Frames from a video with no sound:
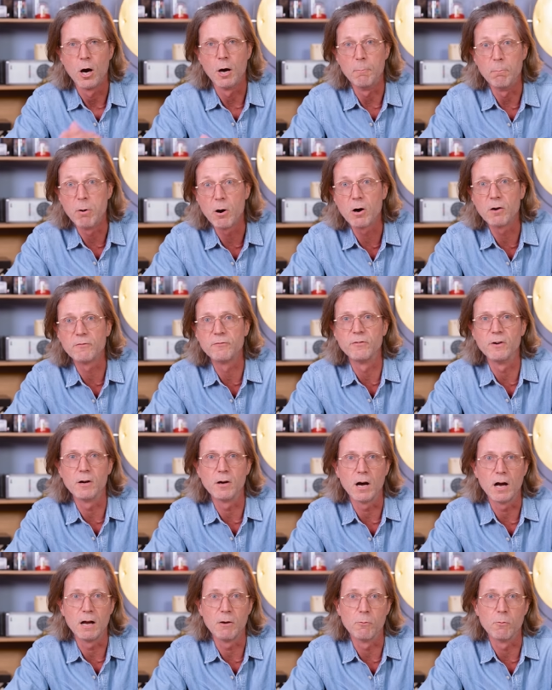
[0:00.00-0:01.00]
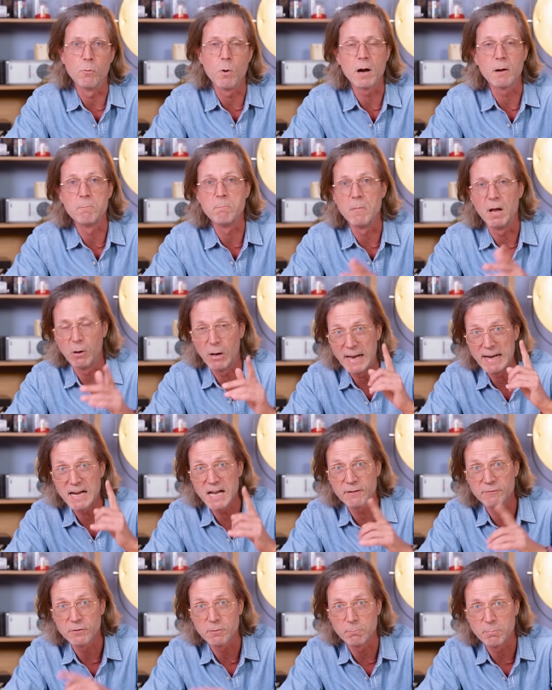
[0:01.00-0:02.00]
above uh, one, uh,
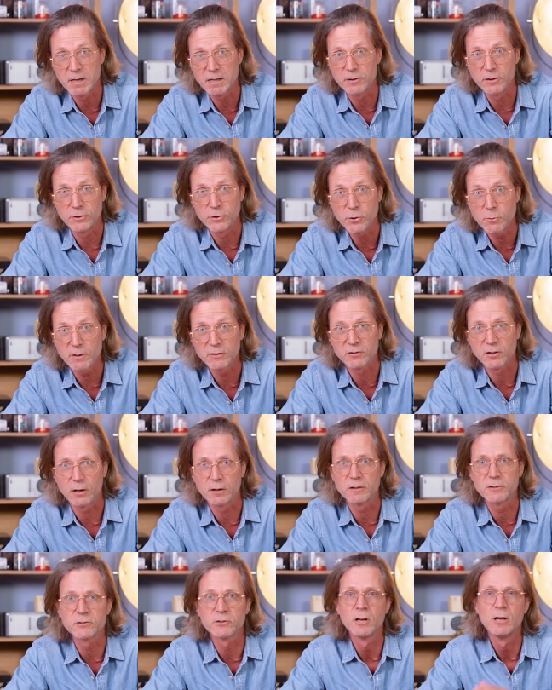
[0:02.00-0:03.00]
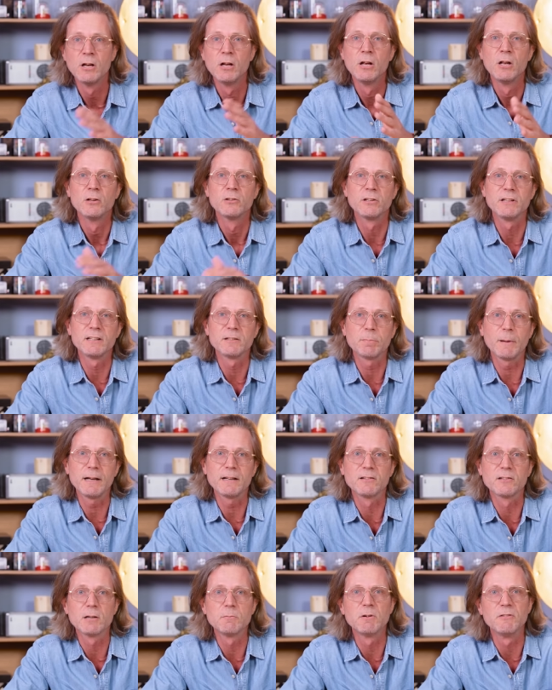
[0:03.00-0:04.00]
11 billion US dollars. So
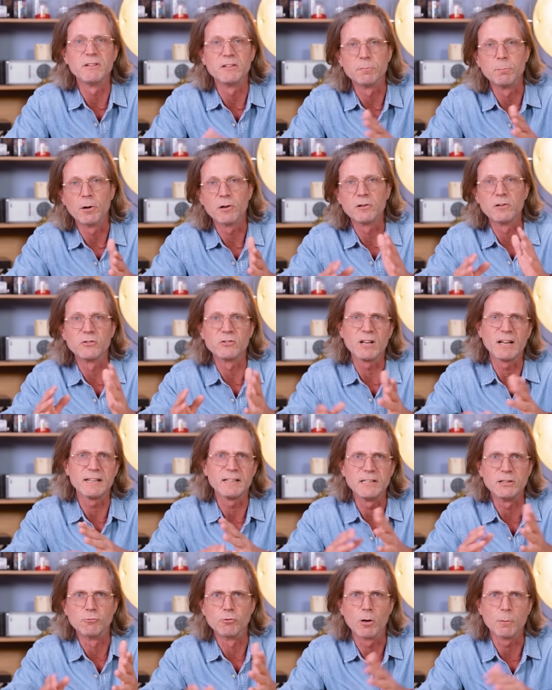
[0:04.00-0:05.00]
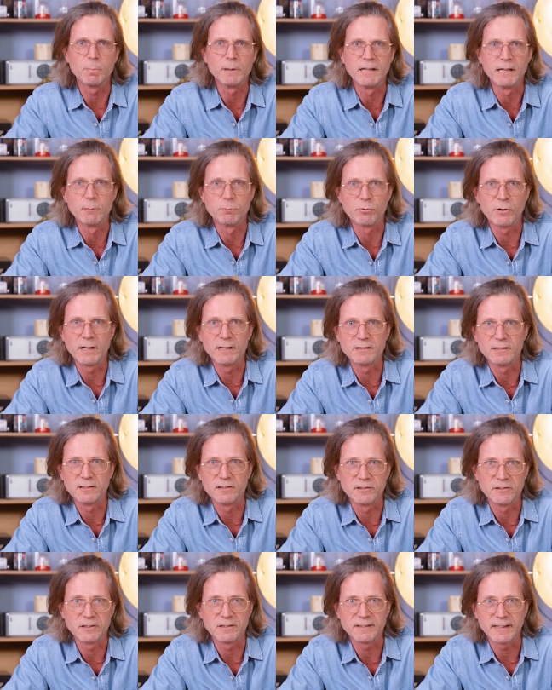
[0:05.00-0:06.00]
despite some of its models slightly dropping in
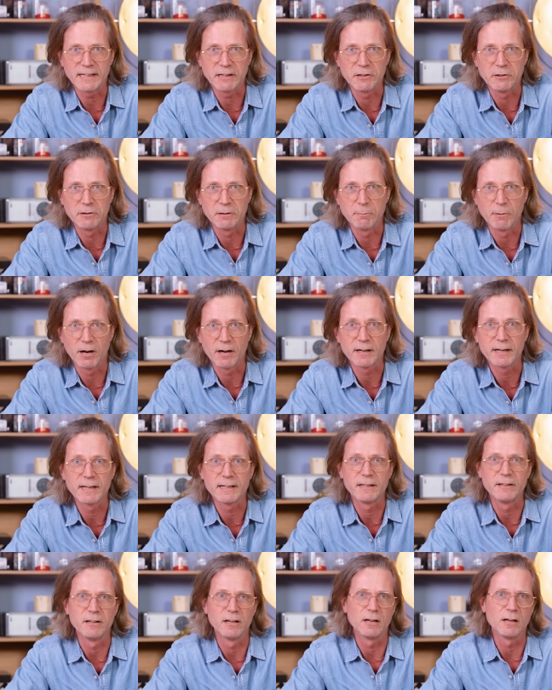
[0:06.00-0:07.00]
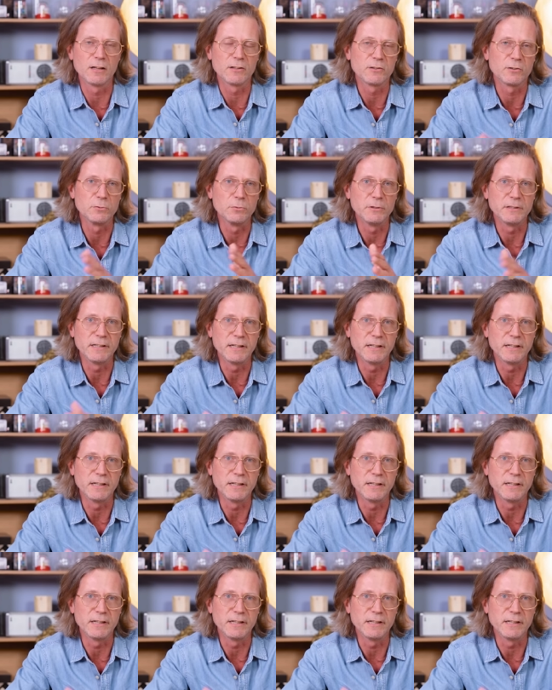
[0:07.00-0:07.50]
prices on the secondary market in the last two